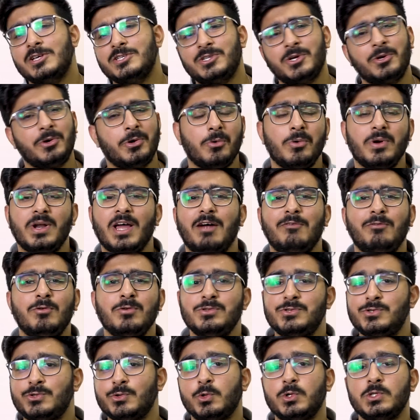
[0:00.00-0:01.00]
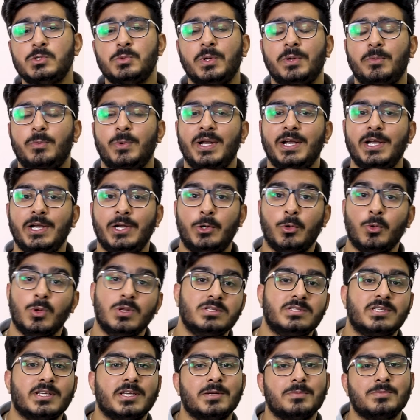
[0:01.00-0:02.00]
so you don't have to choose between
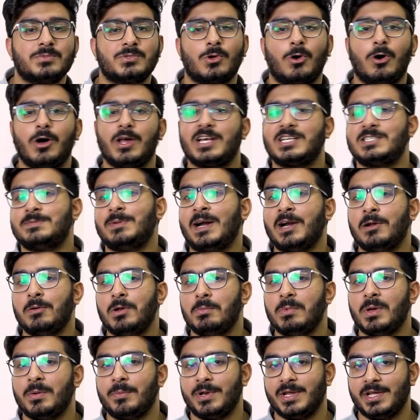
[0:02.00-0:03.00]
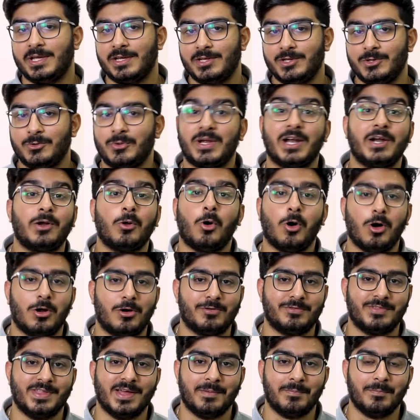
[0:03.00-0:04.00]
dual SIMs or expandable memory. You get
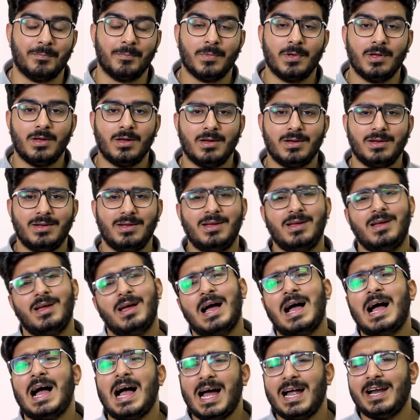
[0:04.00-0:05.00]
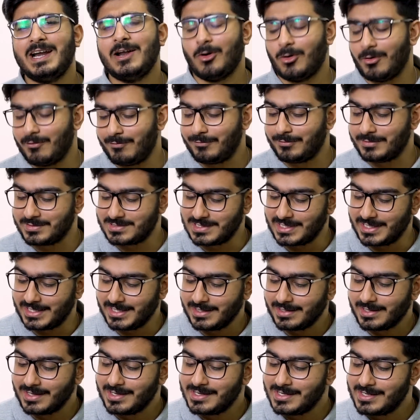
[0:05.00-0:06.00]
all of them. And
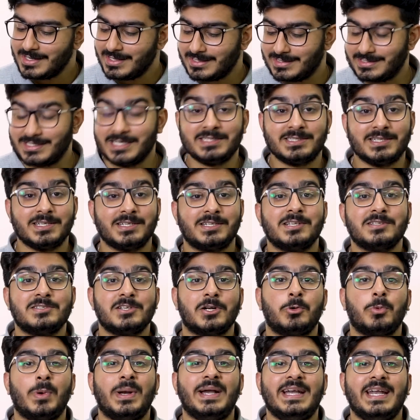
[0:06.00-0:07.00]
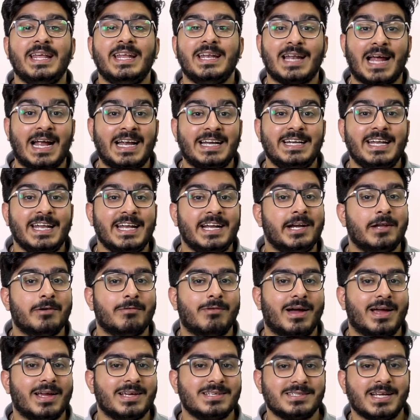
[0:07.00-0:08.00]
obviously, since it is a 2019
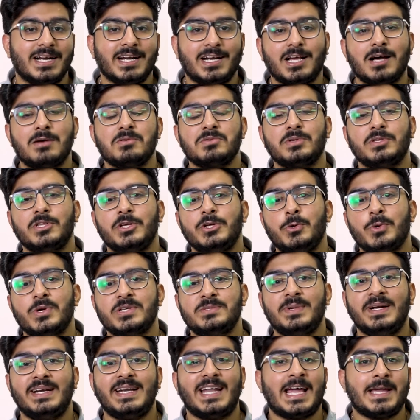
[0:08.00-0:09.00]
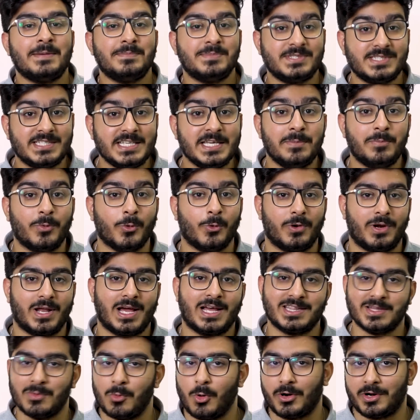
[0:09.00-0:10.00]
device, it comes with a USB Type-C
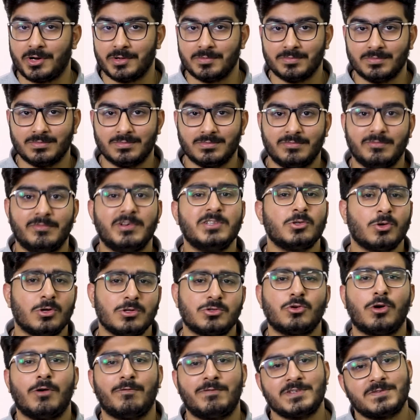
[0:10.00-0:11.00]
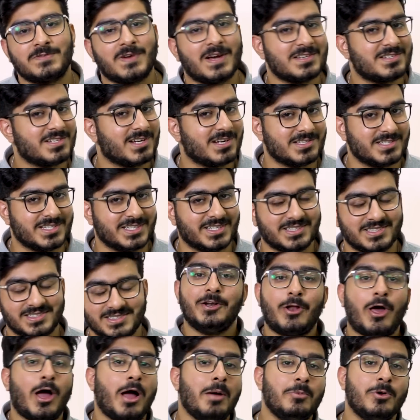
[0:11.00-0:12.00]
port at the bottom, which also offers fast charging.
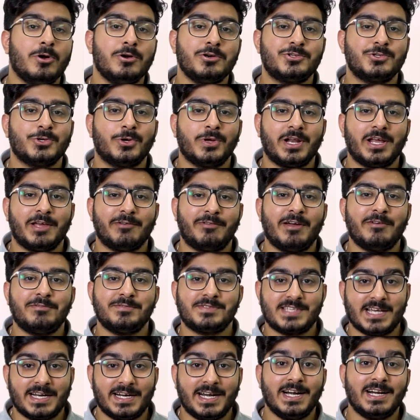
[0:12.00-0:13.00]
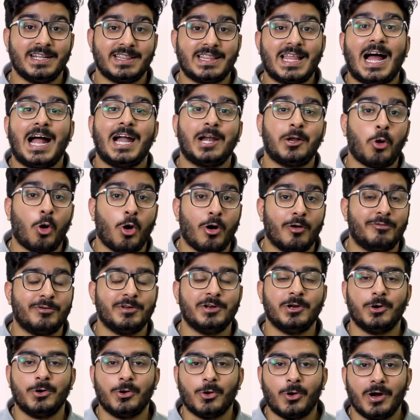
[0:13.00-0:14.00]
Now, I'm not sure if I've said it that
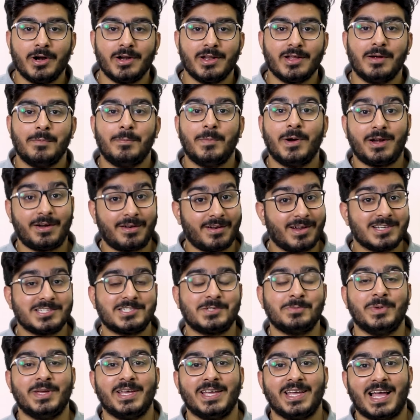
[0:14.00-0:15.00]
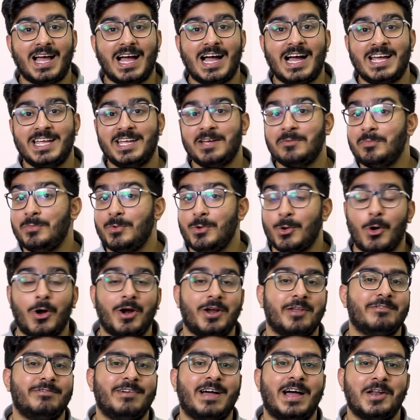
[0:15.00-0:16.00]
often or not, but trust me, I am
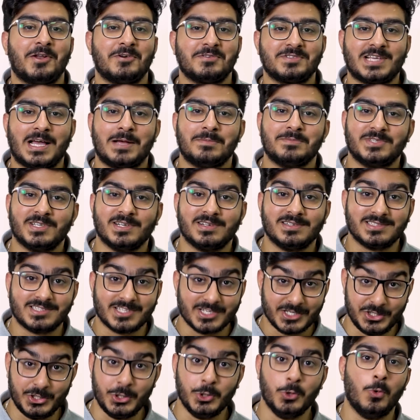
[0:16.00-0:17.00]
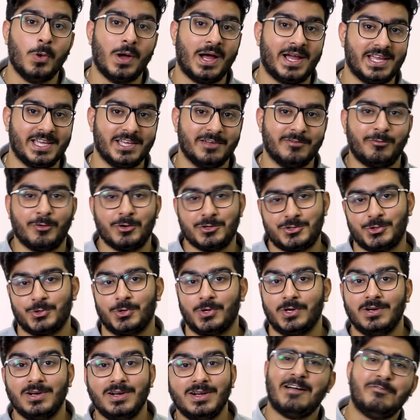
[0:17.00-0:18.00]
not a fan of Samsung's UI for
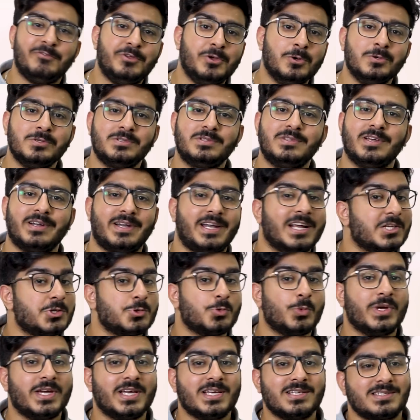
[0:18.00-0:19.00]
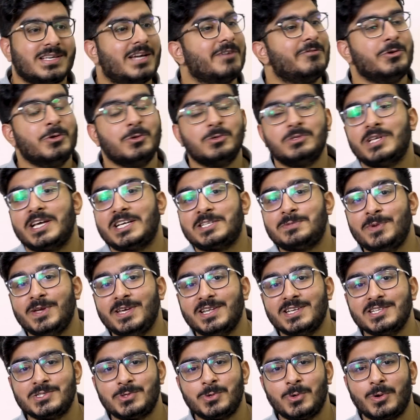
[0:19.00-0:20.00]
sure. I've used the TouchWiz, I've used the
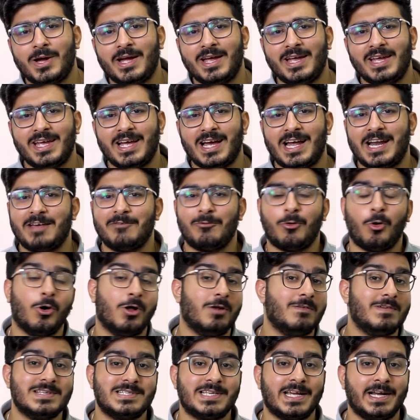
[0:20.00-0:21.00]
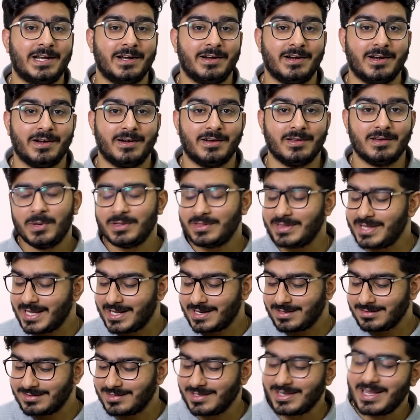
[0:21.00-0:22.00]
Experience UI, and I've always hated it. But
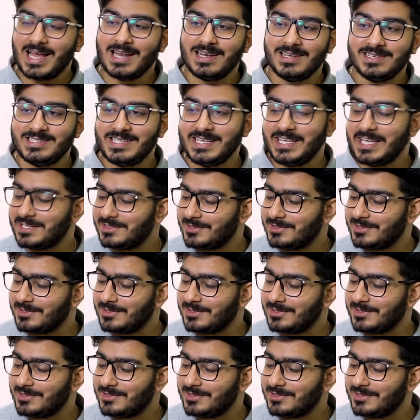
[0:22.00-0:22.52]
then the Galaxy